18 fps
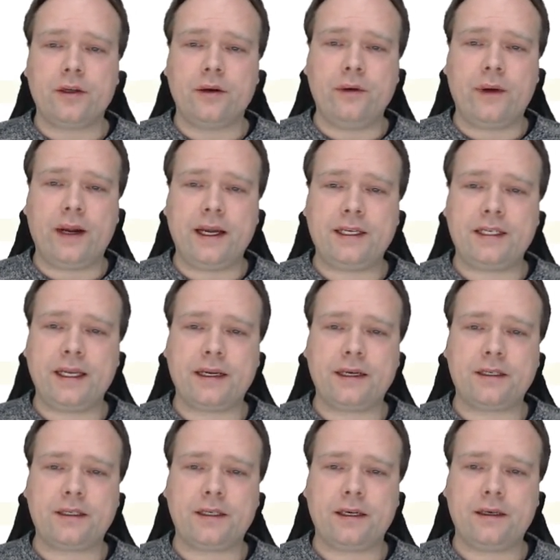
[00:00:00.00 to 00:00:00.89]
So you write
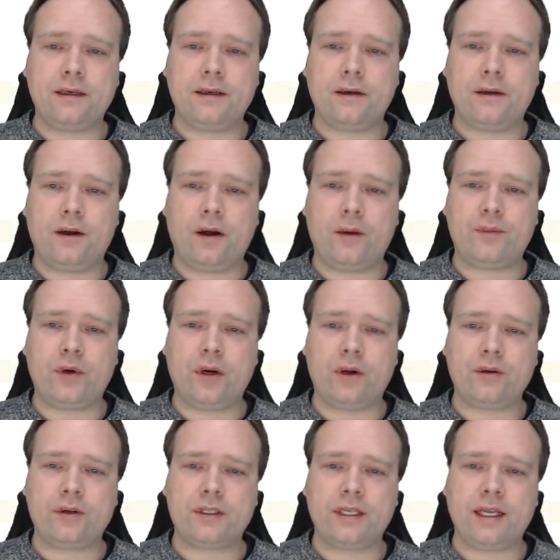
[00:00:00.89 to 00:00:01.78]
singleton or
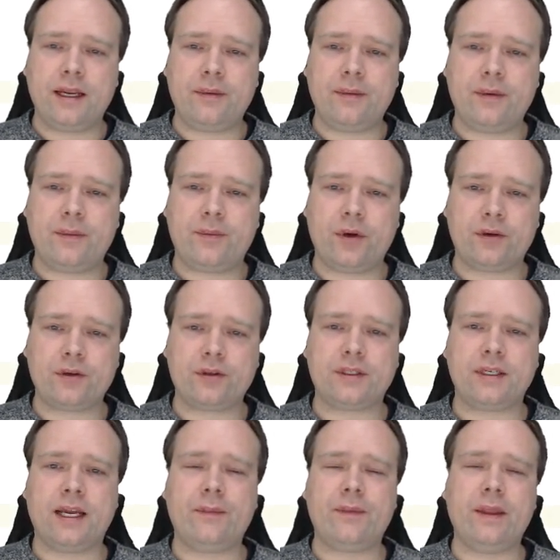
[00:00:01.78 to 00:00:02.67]
prototype.
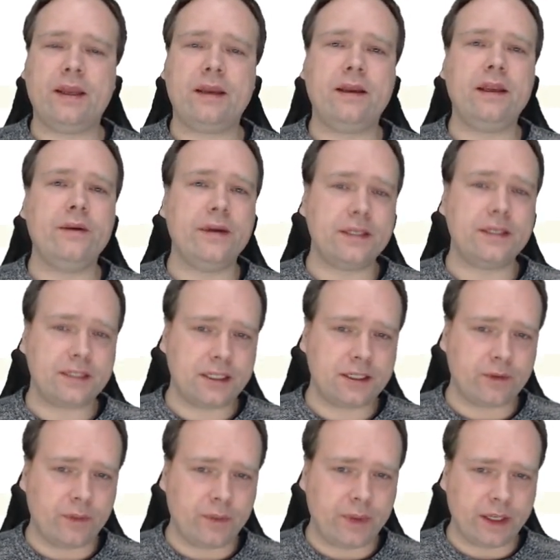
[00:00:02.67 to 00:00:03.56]
Then a new
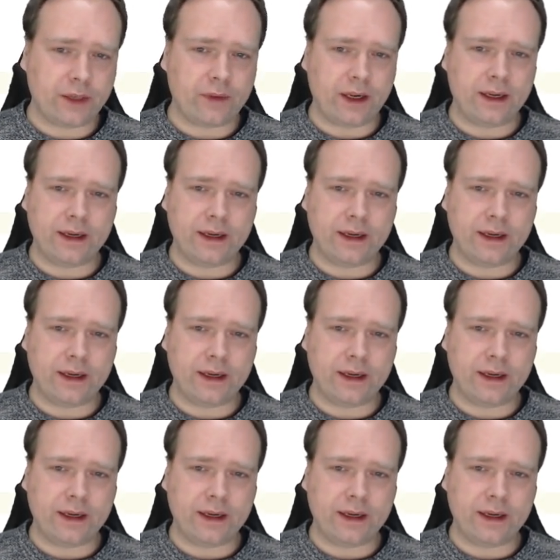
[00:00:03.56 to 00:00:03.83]
instance will be